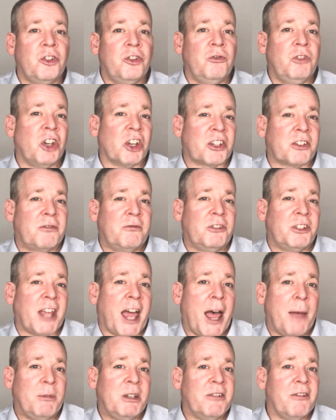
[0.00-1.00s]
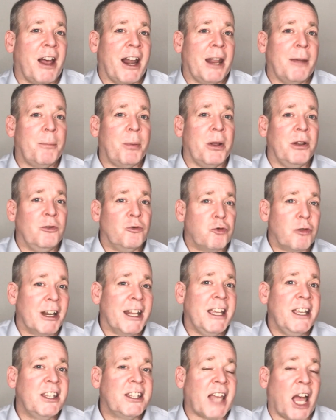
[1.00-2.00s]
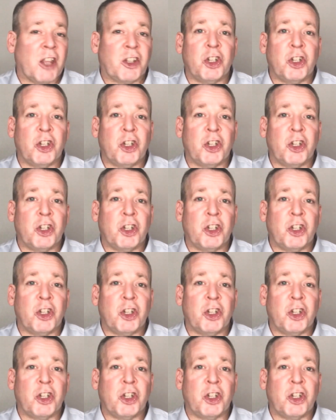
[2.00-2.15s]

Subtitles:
just develop and release a